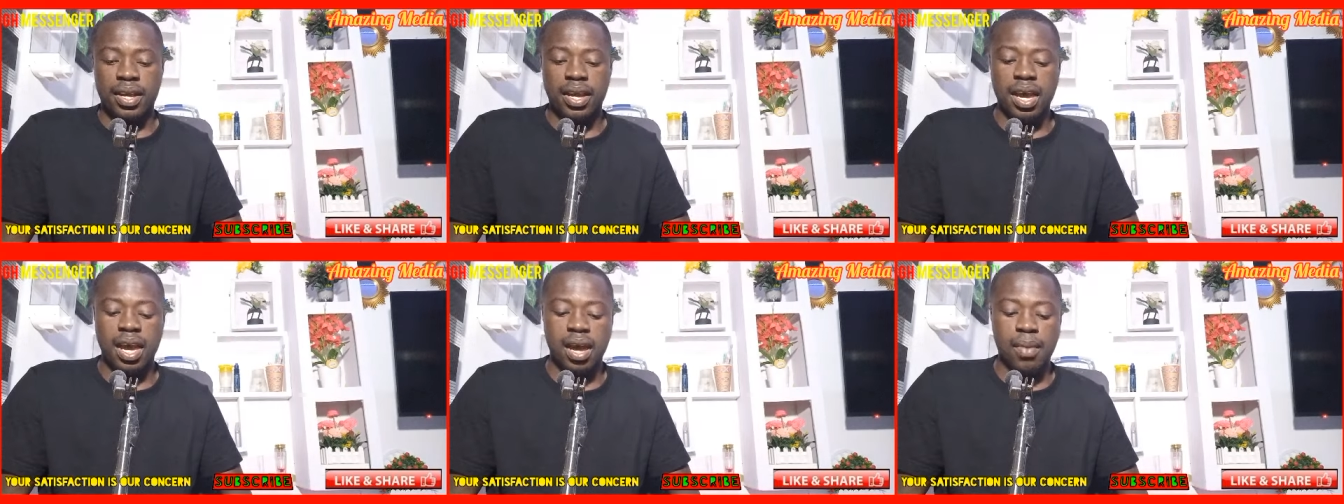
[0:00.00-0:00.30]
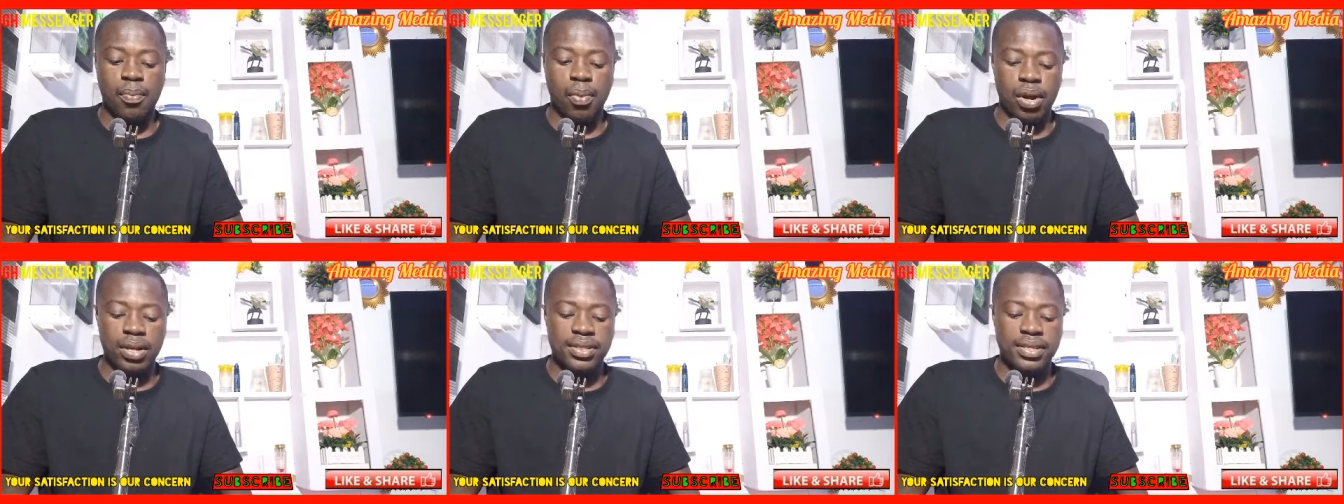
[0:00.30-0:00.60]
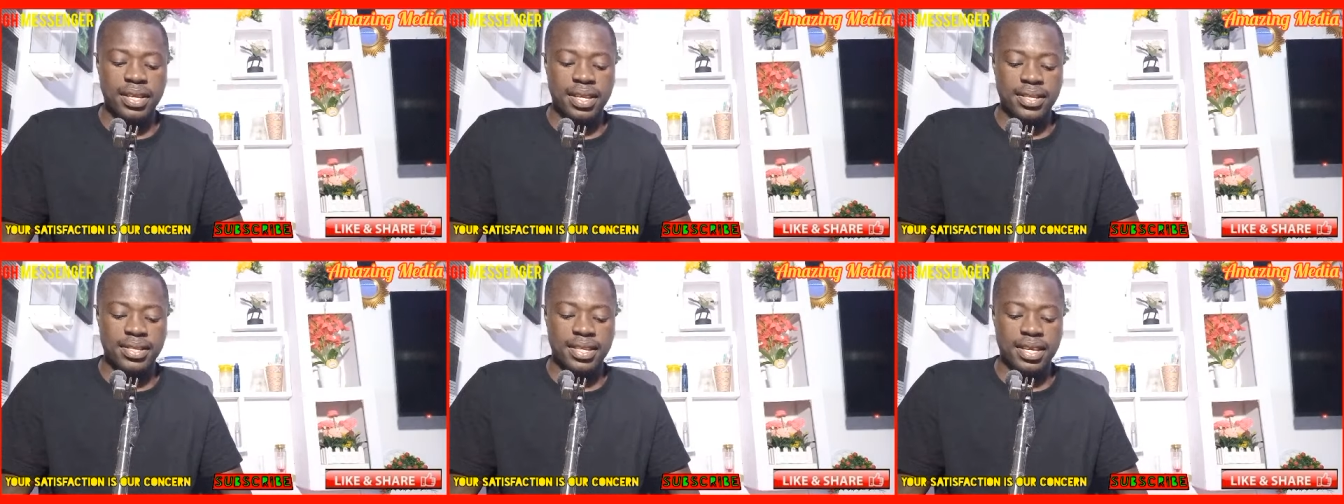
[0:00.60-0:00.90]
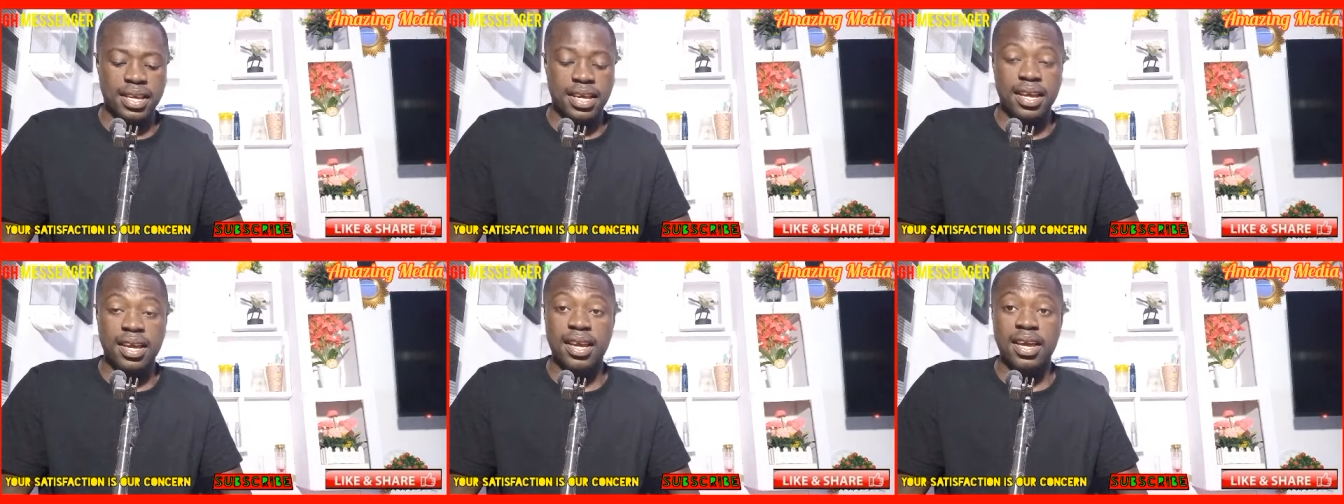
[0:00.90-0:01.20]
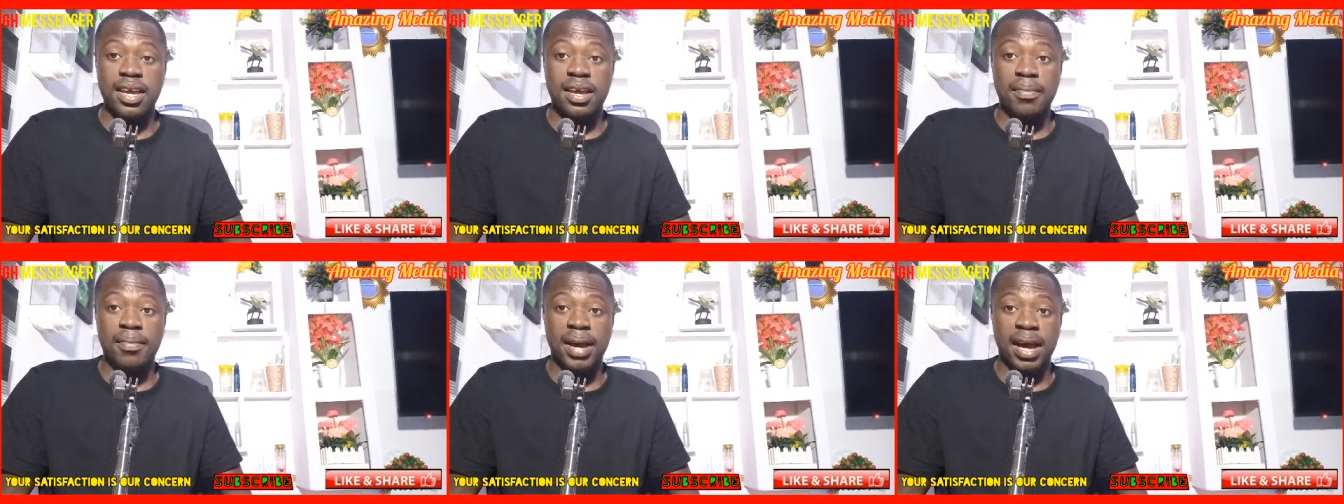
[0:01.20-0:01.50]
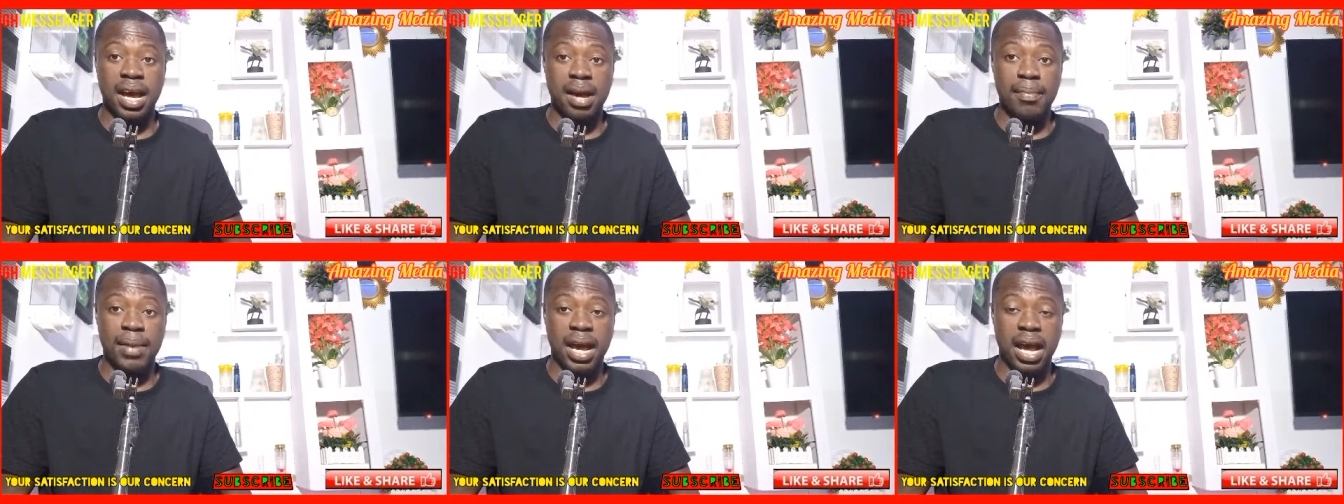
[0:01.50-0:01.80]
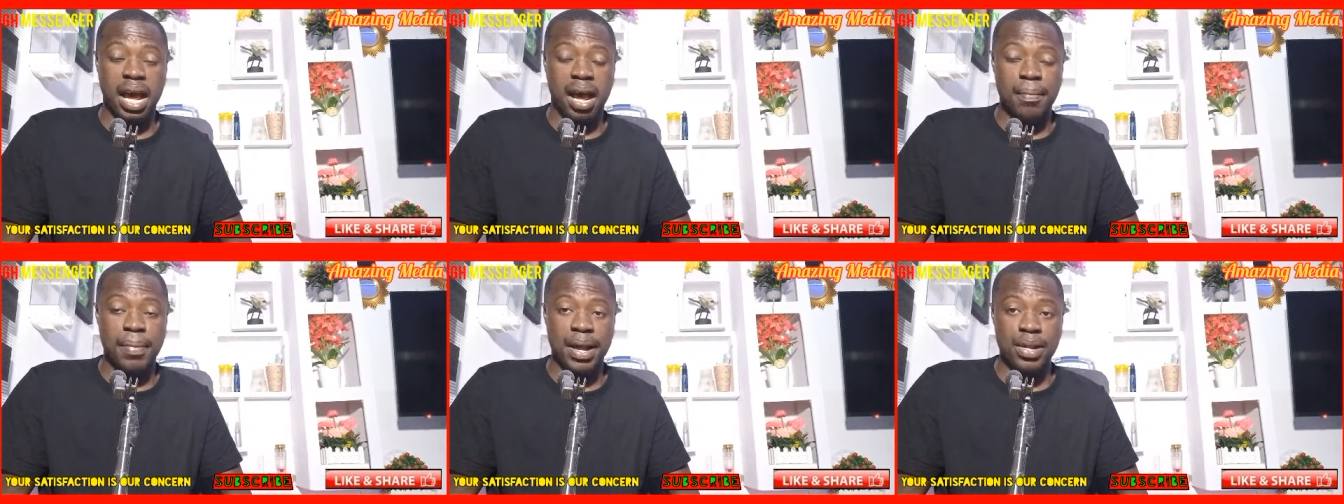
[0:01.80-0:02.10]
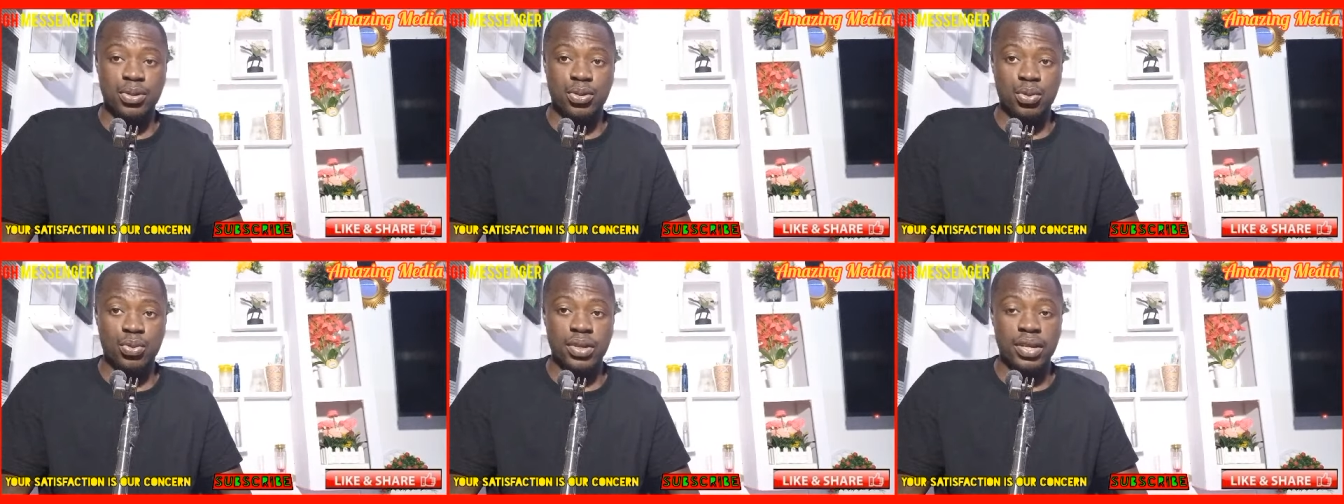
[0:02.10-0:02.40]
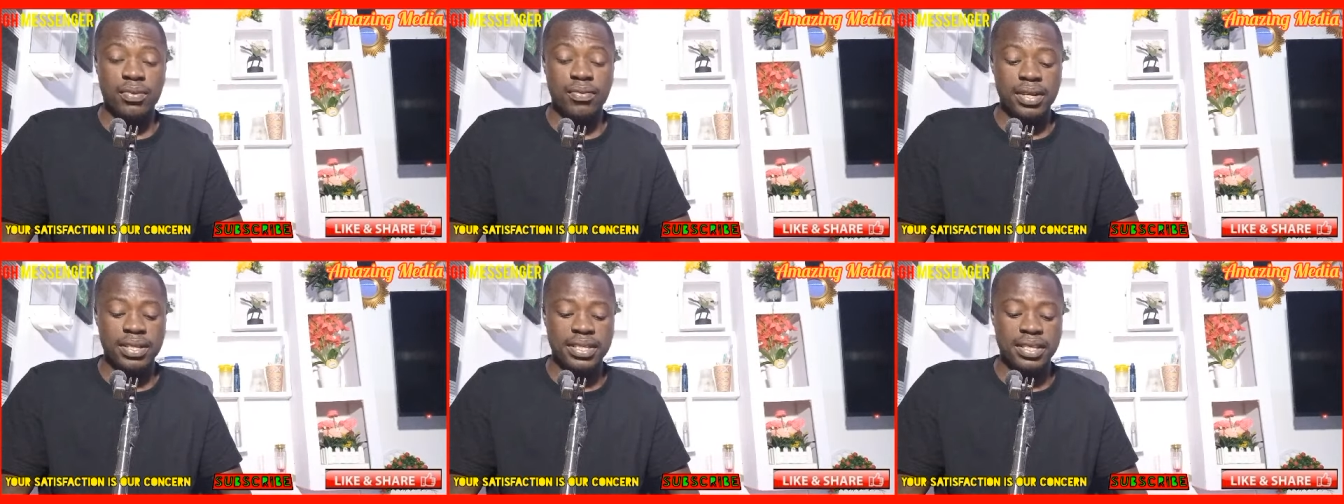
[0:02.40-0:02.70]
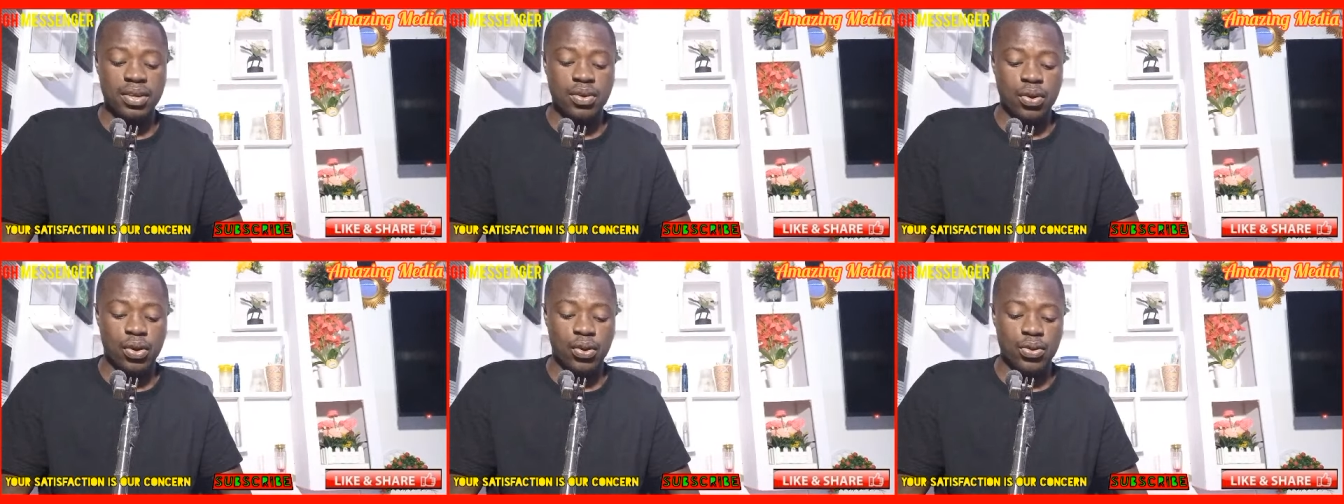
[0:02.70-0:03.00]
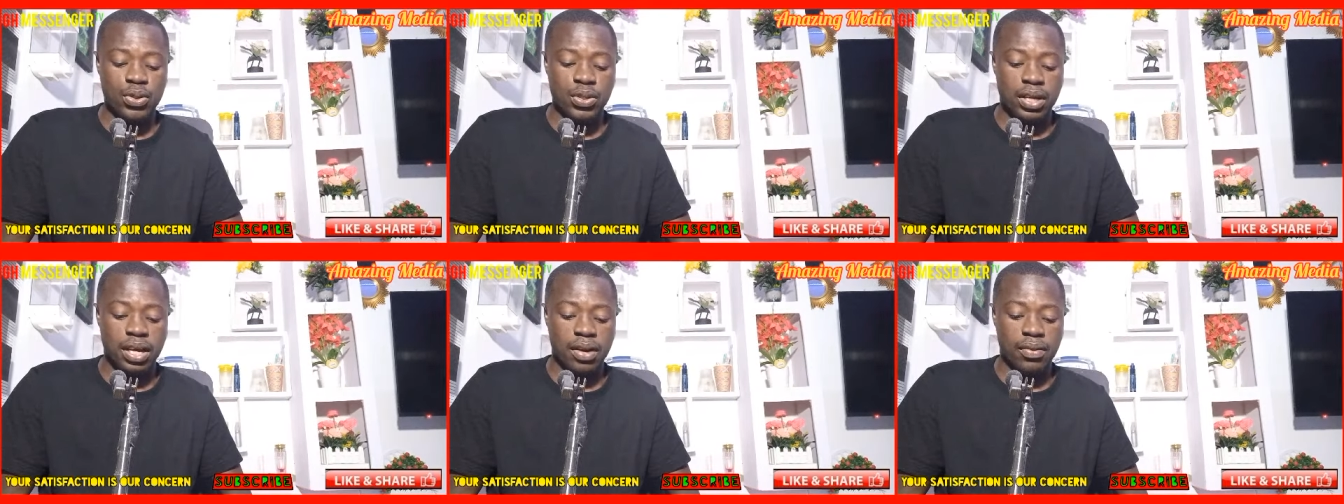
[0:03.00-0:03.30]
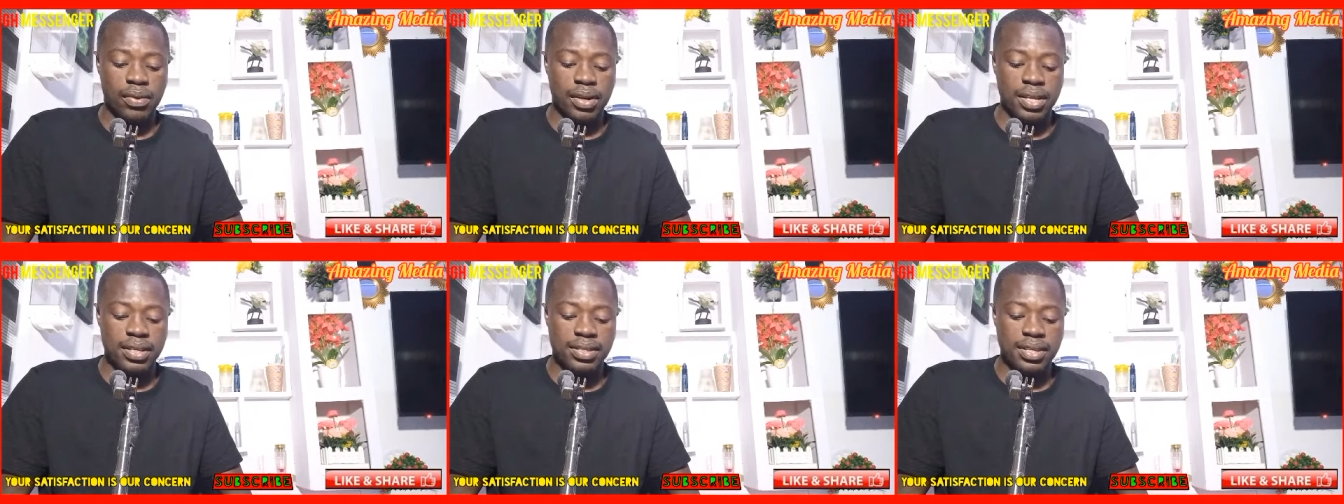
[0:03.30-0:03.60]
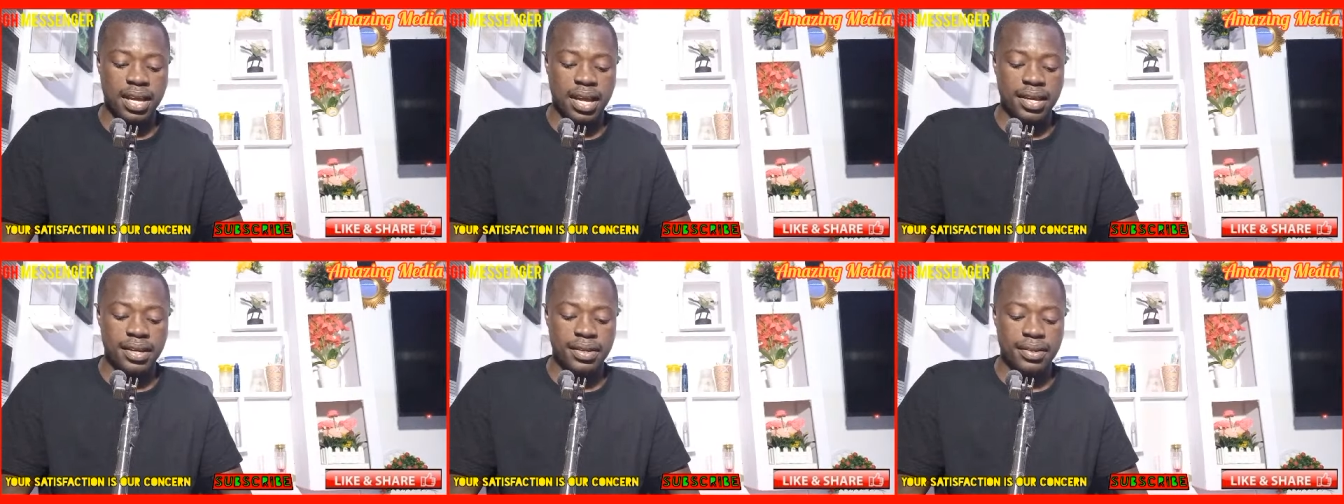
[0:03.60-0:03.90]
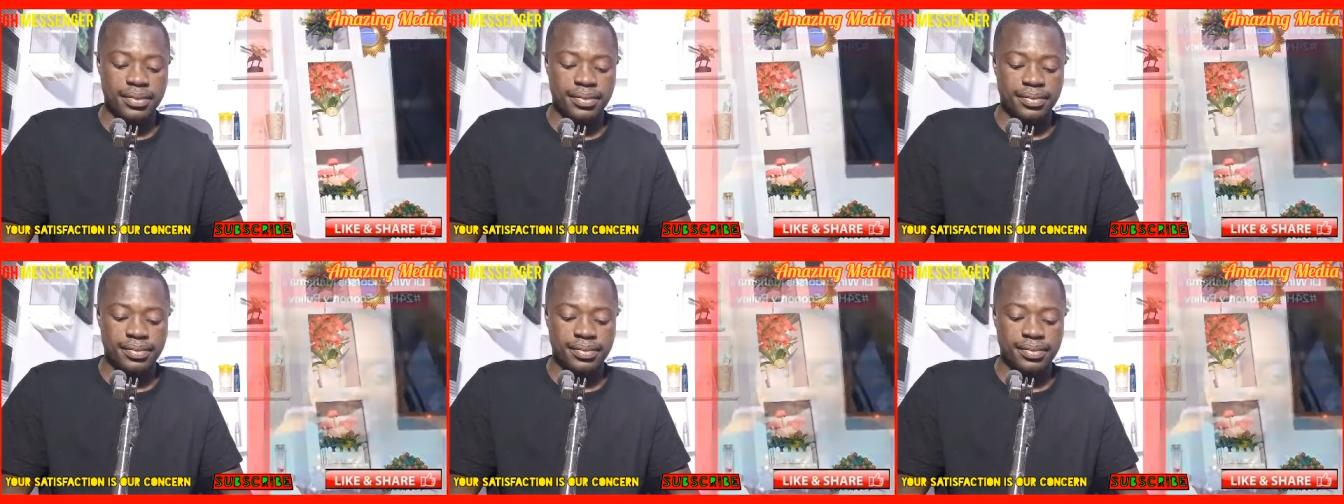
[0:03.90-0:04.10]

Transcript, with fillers: eh butches eh Mahama Abaso you could see no so can what decide